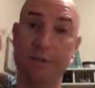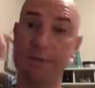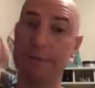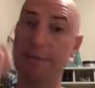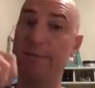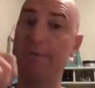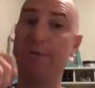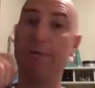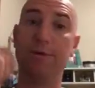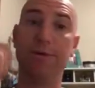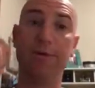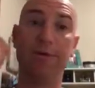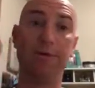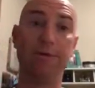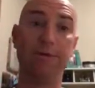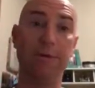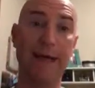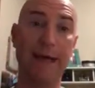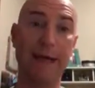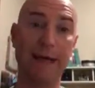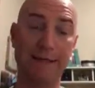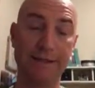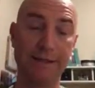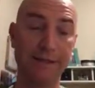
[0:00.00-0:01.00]
simple little
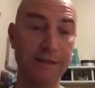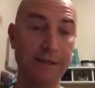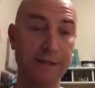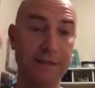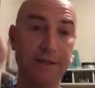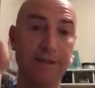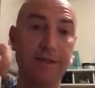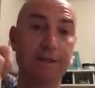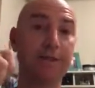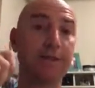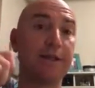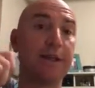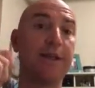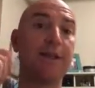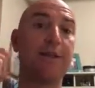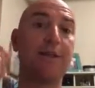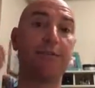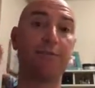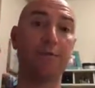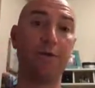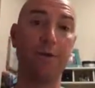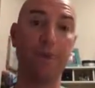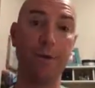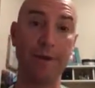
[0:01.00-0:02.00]
passes, just kind
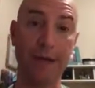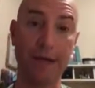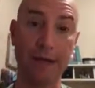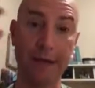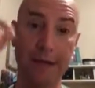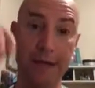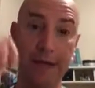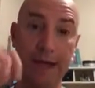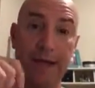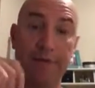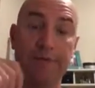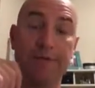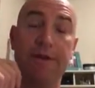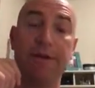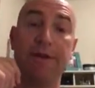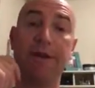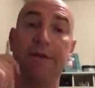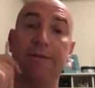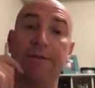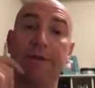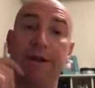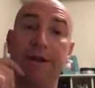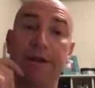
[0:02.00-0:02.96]
of throwing, getting everything